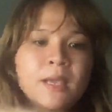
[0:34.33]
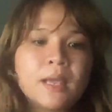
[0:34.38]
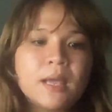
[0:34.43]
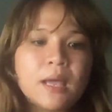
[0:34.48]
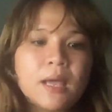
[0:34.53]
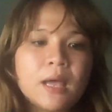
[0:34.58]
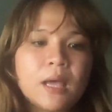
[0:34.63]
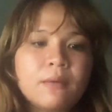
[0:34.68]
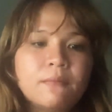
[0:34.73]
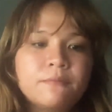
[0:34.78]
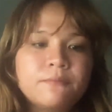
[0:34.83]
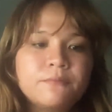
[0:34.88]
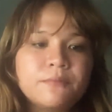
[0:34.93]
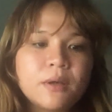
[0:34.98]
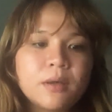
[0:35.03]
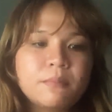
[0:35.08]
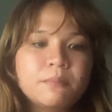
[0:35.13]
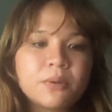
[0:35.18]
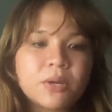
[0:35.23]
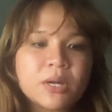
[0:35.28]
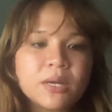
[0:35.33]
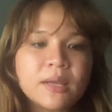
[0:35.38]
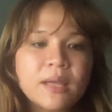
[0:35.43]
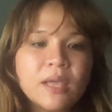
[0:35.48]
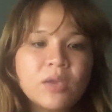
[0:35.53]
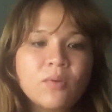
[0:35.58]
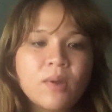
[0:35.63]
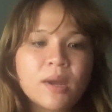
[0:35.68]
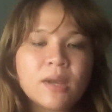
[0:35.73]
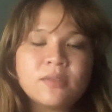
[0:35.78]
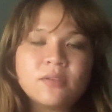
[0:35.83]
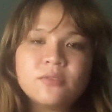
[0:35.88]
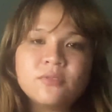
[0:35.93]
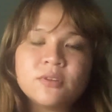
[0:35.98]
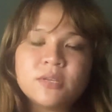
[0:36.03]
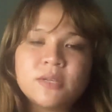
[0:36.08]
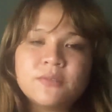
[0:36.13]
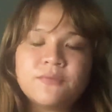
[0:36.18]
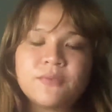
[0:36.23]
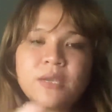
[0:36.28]
Barangay quarantine
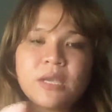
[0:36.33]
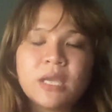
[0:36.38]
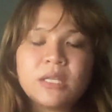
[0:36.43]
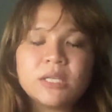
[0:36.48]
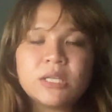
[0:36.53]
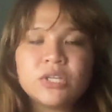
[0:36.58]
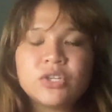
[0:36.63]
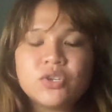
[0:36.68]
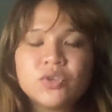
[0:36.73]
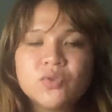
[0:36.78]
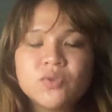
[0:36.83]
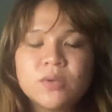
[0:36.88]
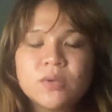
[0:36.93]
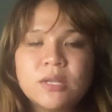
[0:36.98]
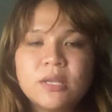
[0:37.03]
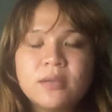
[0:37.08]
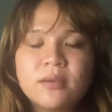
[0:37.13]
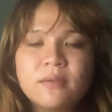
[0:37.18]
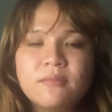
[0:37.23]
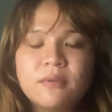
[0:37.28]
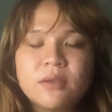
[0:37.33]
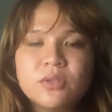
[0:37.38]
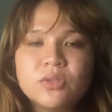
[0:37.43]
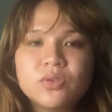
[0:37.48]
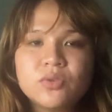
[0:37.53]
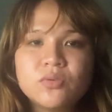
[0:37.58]
certificate is usually given